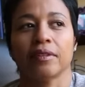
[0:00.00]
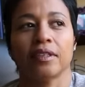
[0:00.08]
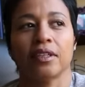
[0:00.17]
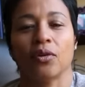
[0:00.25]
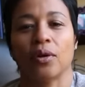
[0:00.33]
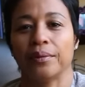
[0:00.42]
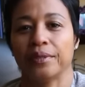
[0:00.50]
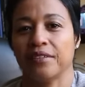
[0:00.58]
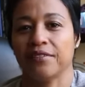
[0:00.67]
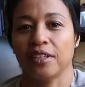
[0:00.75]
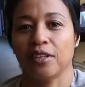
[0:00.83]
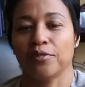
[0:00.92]
you know, I would
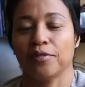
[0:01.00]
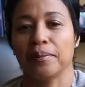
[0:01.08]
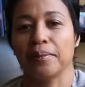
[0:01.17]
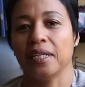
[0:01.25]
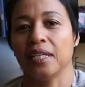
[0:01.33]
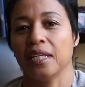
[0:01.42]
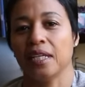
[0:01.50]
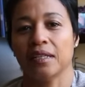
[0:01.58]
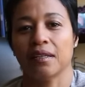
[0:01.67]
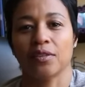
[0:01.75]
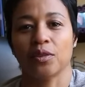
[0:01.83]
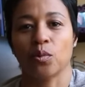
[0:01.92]
definitely go for the mini and
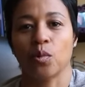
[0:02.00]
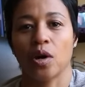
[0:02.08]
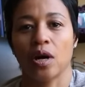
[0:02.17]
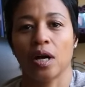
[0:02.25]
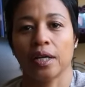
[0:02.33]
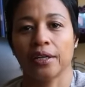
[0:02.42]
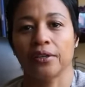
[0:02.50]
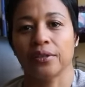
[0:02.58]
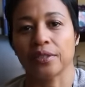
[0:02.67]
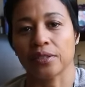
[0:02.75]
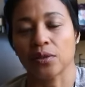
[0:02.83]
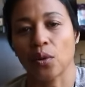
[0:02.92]
not the WOC. You know,
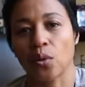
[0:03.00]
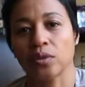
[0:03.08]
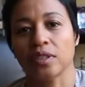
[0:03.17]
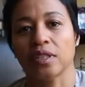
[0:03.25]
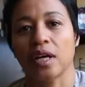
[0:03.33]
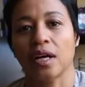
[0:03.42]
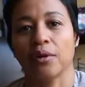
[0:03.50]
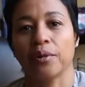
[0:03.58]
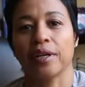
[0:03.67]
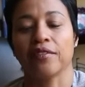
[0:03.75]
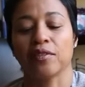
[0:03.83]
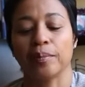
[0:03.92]
it doesn't hold a lot,
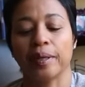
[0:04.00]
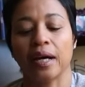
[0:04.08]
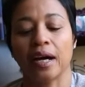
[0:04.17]
whatever. But